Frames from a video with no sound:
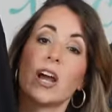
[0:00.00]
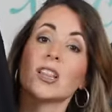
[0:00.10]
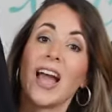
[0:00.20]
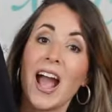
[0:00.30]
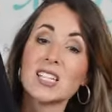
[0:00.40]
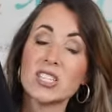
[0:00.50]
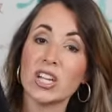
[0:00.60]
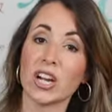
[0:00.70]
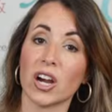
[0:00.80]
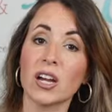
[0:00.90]
Now last
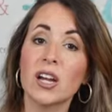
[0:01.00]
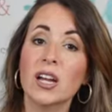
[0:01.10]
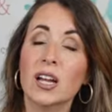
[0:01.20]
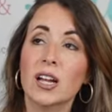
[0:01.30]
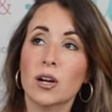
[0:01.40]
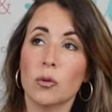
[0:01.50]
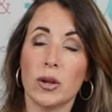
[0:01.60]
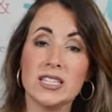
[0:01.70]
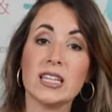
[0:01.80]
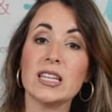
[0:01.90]
year,
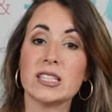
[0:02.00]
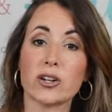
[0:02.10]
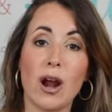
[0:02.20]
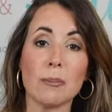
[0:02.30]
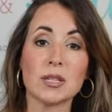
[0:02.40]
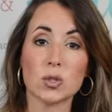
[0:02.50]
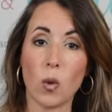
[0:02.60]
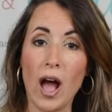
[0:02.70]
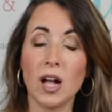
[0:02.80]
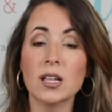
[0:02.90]
we did these in cropped as
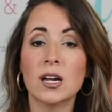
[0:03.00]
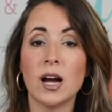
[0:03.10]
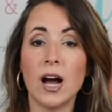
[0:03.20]
well.